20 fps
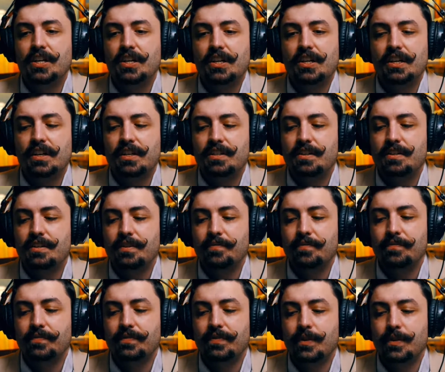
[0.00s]

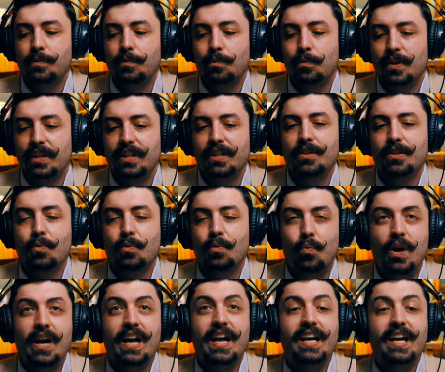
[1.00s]
um, with the
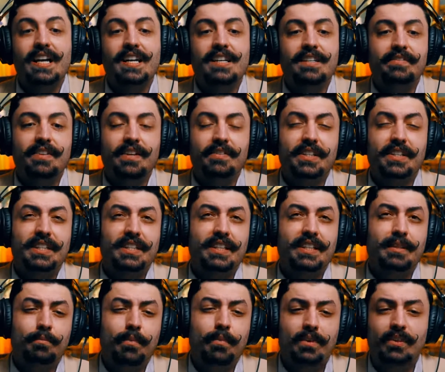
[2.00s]
way of
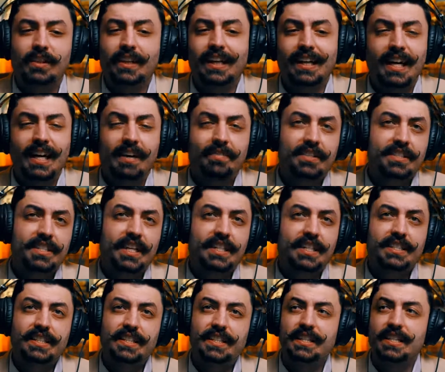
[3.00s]
everything, marketing and
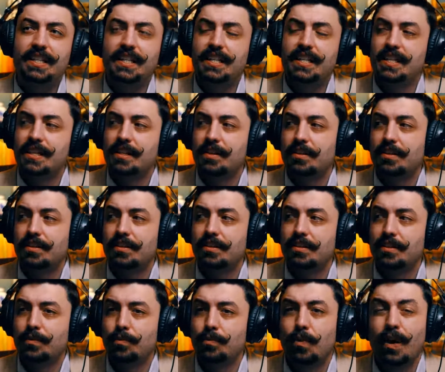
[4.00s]
advertising, and
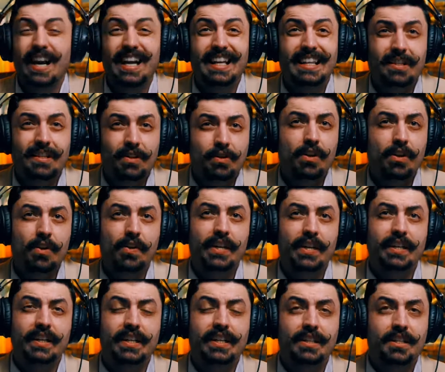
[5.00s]
the way that you go out
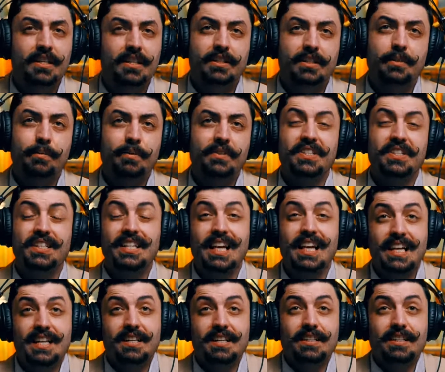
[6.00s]
and get customers and
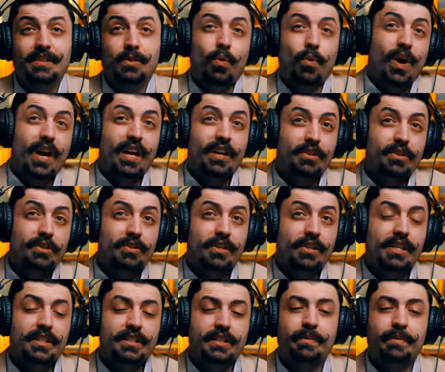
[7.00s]
acquire new
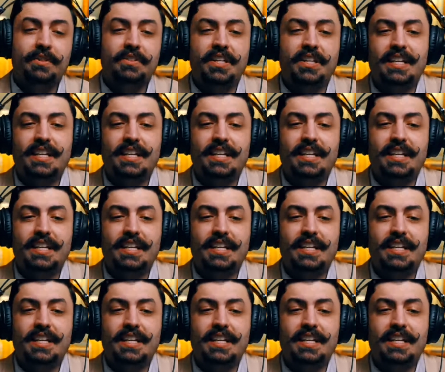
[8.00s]
customers,